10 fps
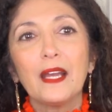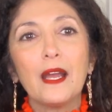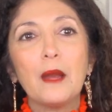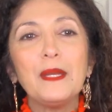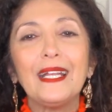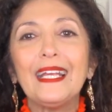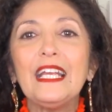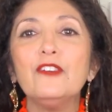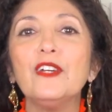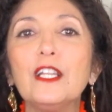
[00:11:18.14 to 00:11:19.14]
I mean,
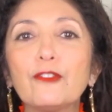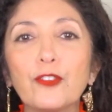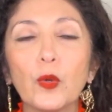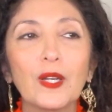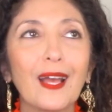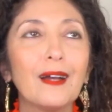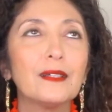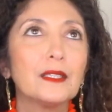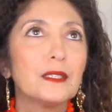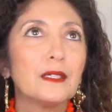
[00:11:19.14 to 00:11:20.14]
even in Florida,
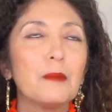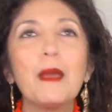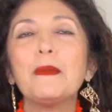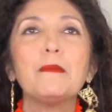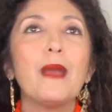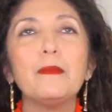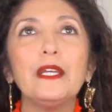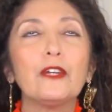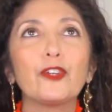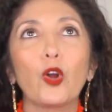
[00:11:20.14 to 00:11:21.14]
Maybe,
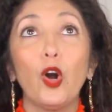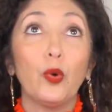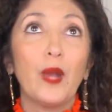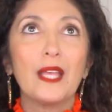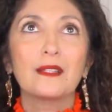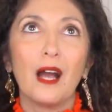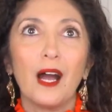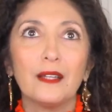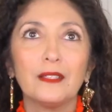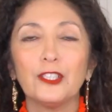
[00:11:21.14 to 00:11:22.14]
maybe if you're always
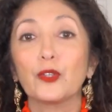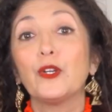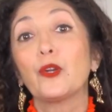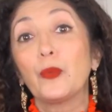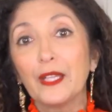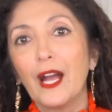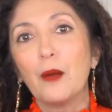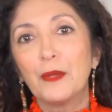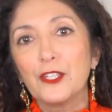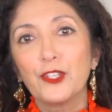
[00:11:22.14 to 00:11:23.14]
hot and you're going to a really
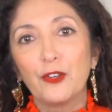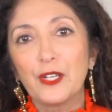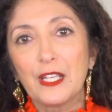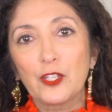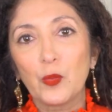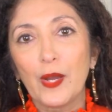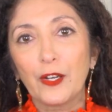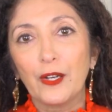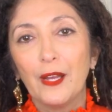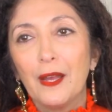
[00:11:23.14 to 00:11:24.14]
hot place, you don't need a
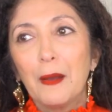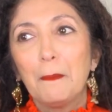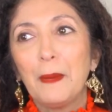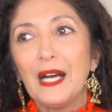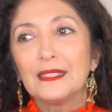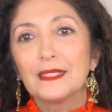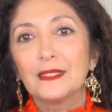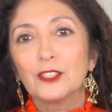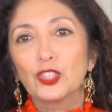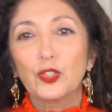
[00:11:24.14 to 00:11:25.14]
sweater. But
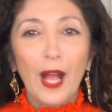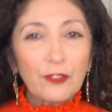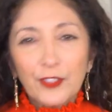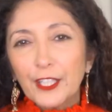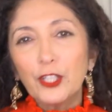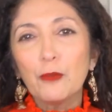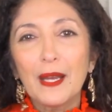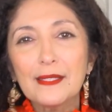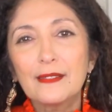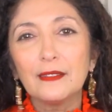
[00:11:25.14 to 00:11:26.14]
traveling, you
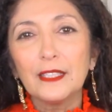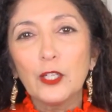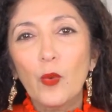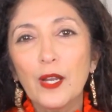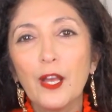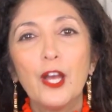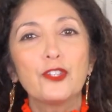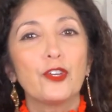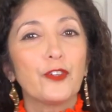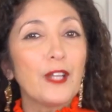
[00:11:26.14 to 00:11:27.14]
might still need one.
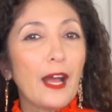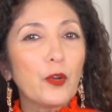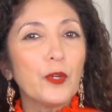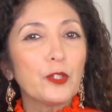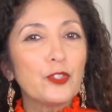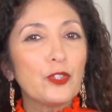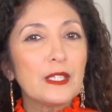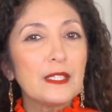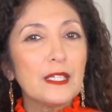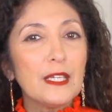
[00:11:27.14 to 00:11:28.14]
So if you're not going to do the
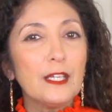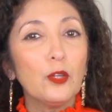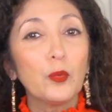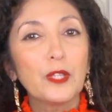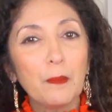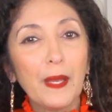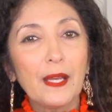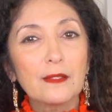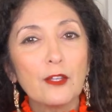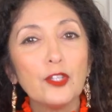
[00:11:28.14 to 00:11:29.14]
tee with the
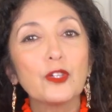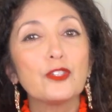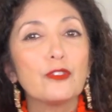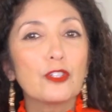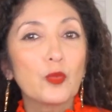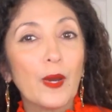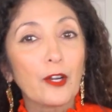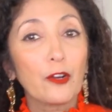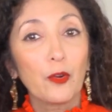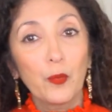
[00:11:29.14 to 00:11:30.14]
pants, you can do the
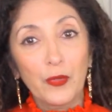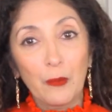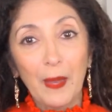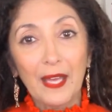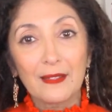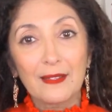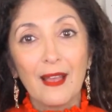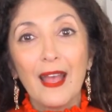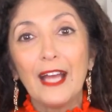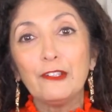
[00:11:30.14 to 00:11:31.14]
sweater with the pants.
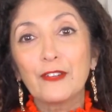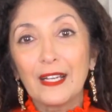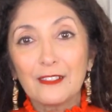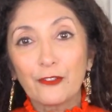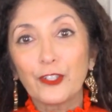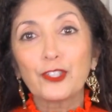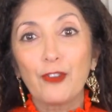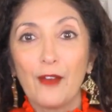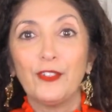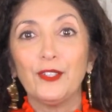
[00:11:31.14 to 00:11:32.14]
And you've got a different
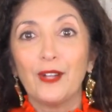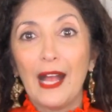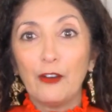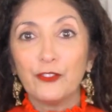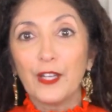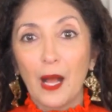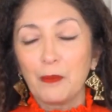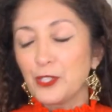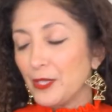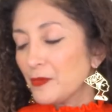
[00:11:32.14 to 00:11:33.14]
travel outfit
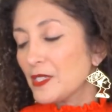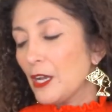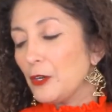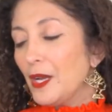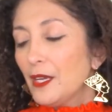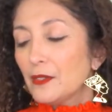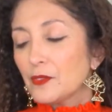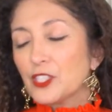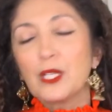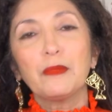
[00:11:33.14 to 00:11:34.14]
option. So
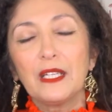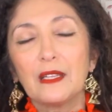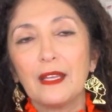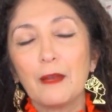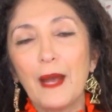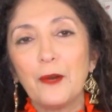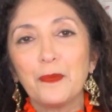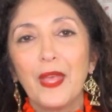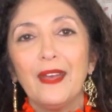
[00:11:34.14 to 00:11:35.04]
something to think about.